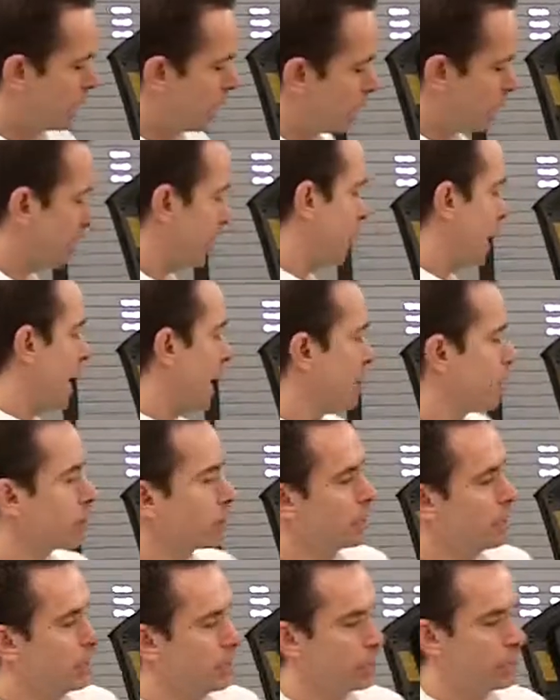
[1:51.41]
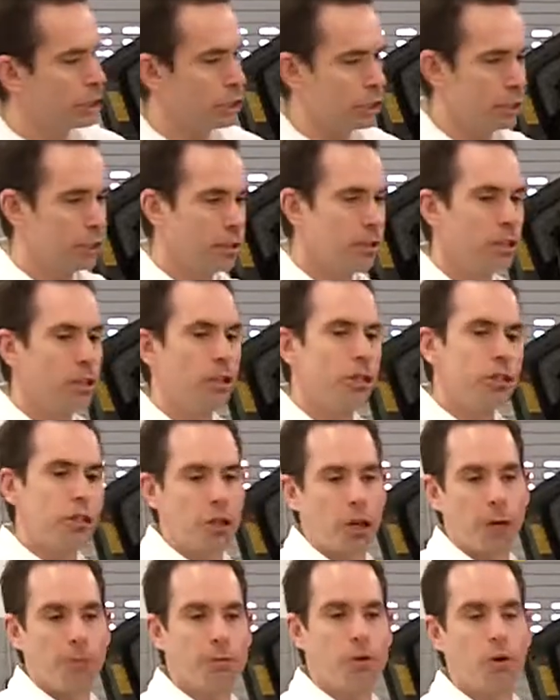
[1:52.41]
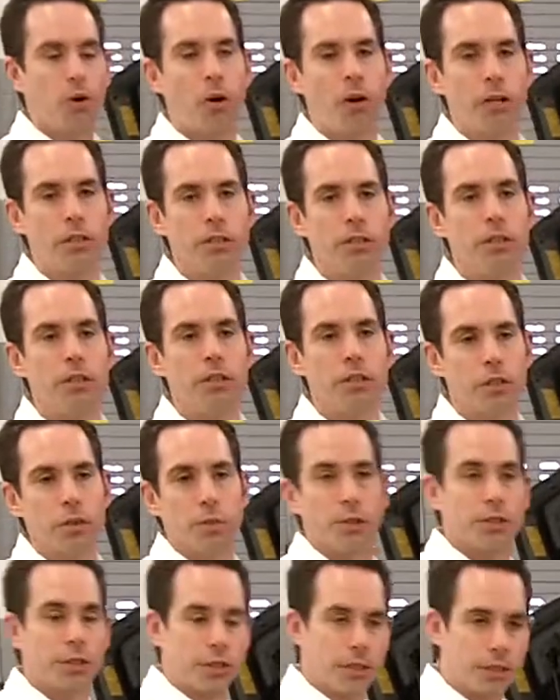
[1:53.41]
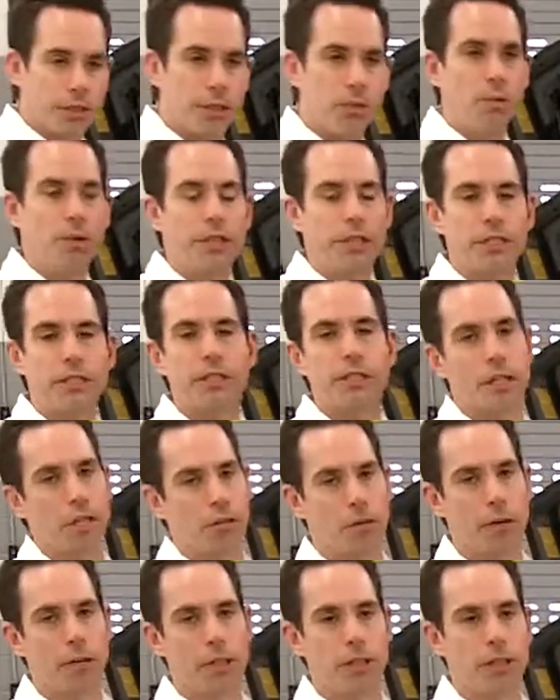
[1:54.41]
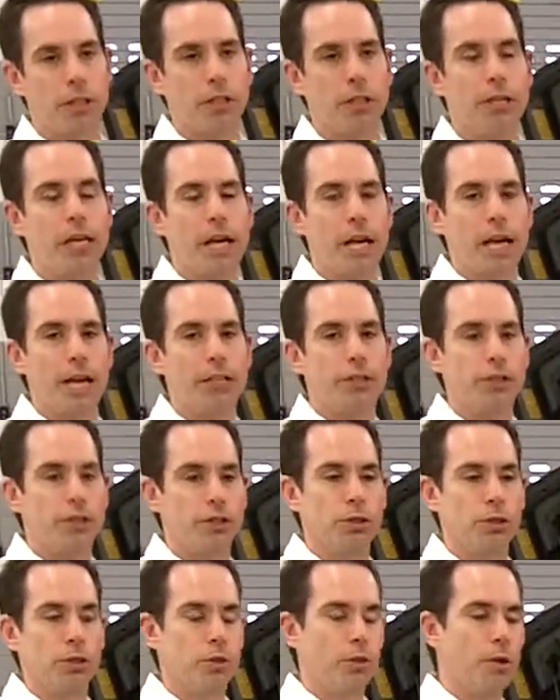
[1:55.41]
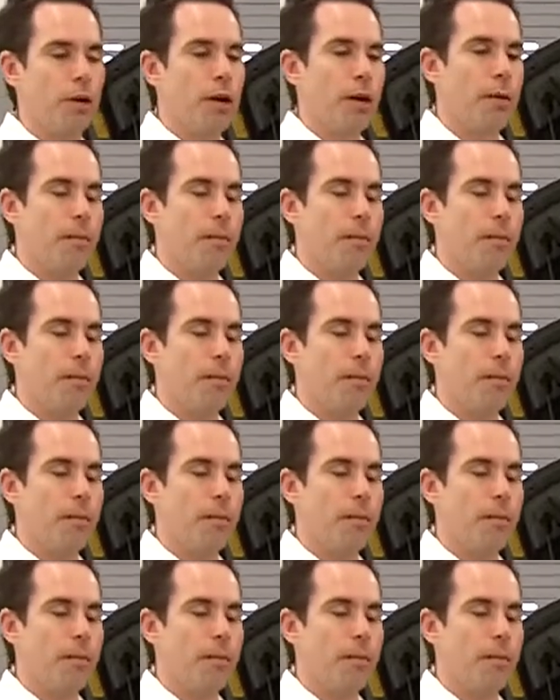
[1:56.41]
And the gasoline engine comes on to assist it with acceleration and to